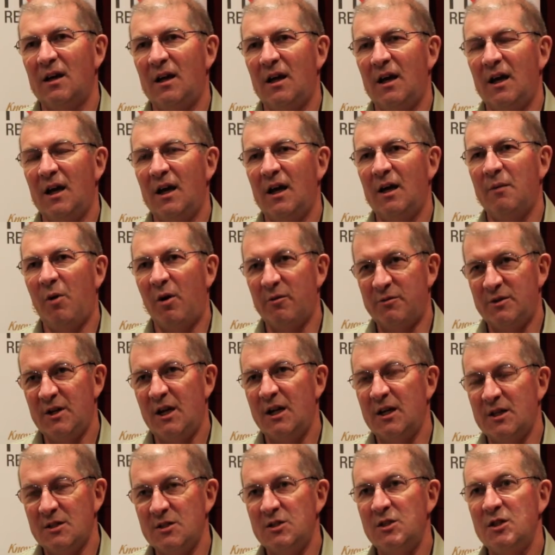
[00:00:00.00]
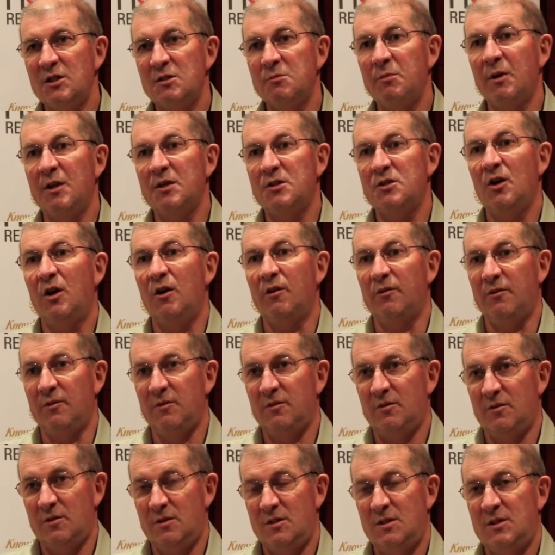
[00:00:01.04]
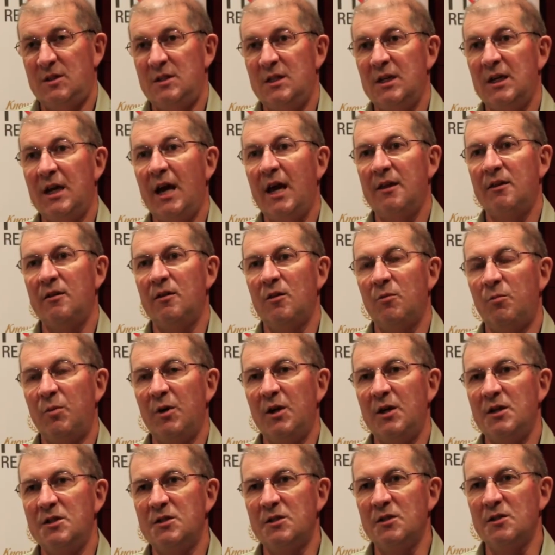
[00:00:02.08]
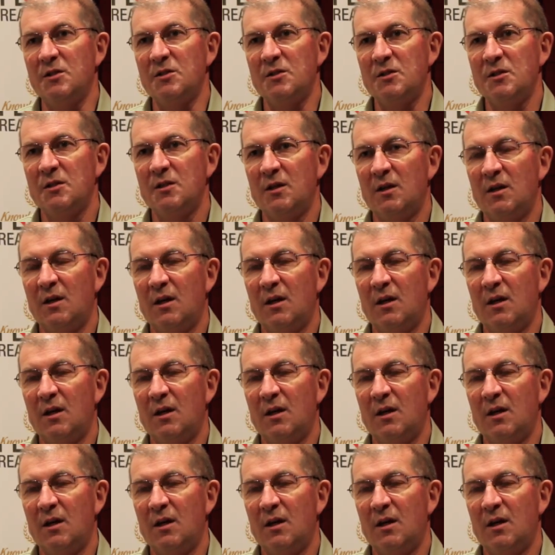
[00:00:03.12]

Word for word: um, I've taken six months off to gather the pieces.